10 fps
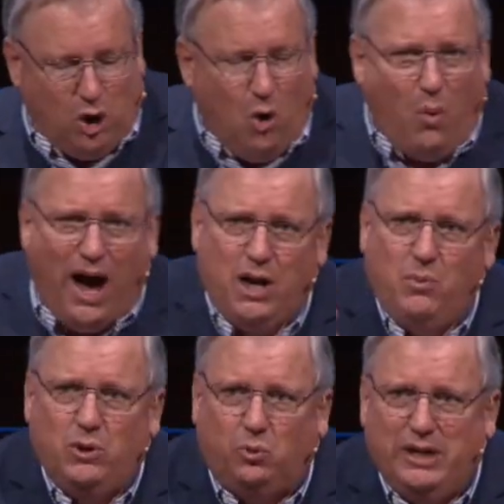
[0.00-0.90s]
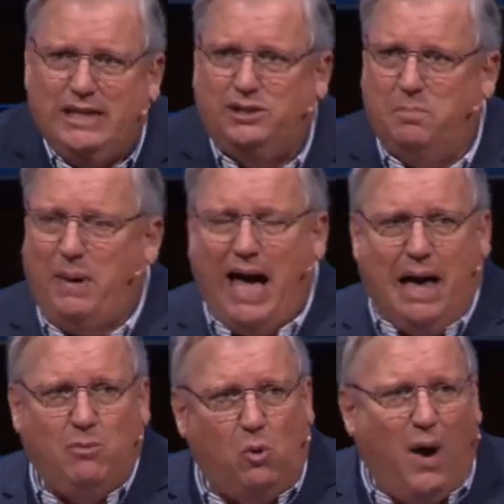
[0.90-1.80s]
Why do we read the
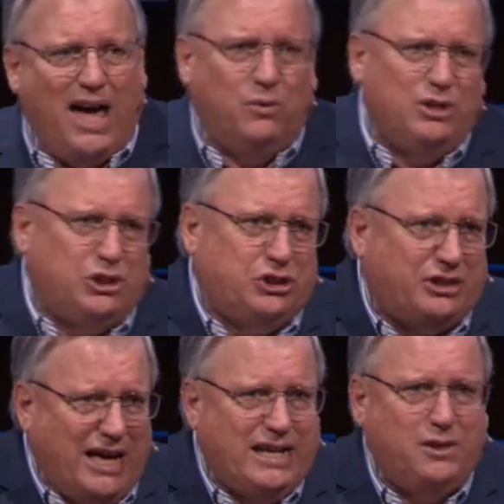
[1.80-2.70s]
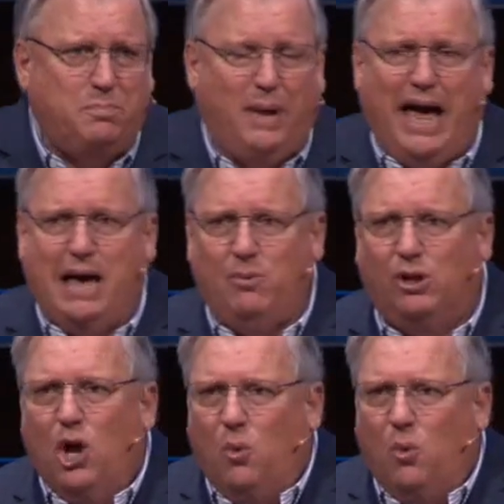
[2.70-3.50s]
Bible? Why do we study the Bible?